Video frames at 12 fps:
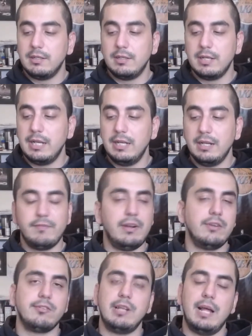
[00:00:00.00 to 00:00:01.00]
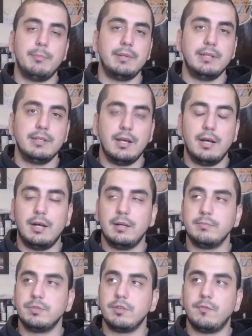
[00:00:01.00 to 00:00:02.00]
he looked very sloppy,
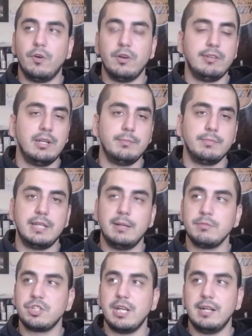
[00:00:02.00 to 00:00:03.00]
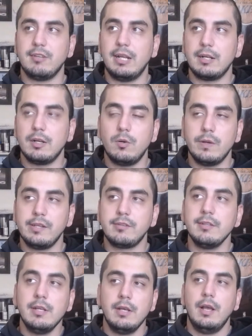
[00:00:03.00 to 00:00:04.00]
just forcing up dumb shots like always.
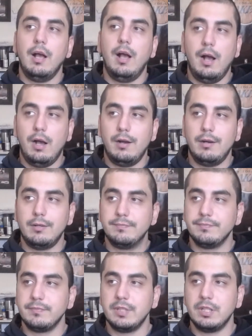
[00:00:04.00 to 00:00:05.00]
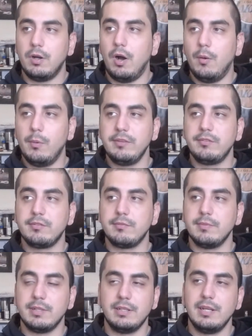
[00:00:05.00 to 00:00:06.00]
Always
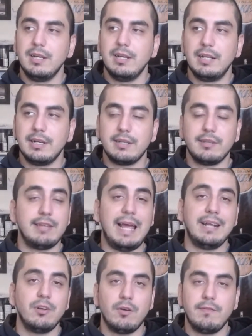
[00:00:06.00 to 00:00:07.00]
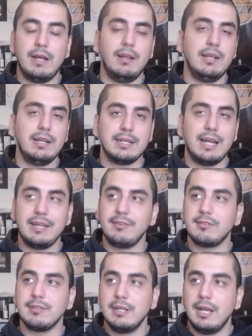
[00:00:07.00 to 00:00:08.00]
look. Zach Norvell looked
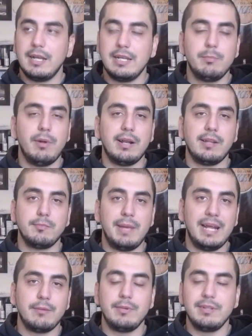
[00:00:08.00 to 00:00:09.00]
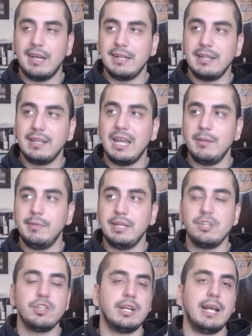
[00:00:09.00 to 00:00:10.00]
nice, and he brought us back. We tied the game. He
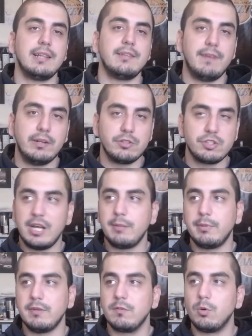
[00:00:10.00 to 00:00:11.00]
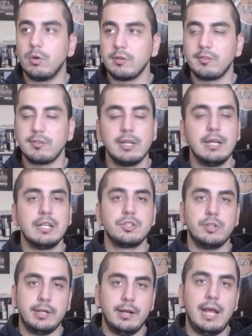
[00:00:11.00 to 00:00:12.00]
should have got the final shot, but of course,
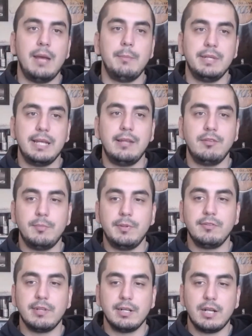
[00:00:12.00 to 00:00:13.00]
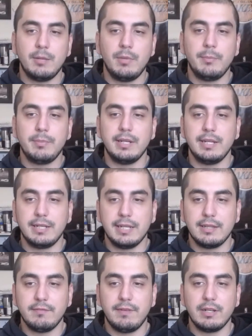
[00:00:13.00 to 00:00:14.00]
trigger happy KCP is going to come up and get
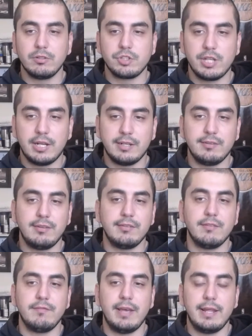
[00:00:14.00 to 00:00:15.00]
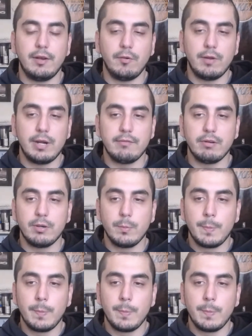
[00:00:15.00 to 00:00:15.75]
the final shot because he's the vet or whatever.